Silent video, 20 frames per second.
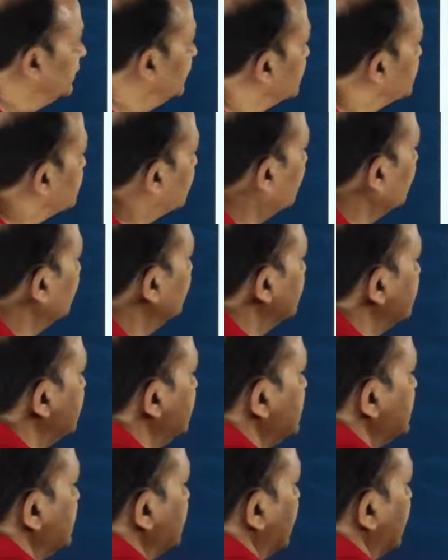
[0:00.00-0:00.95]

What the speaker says: So, this is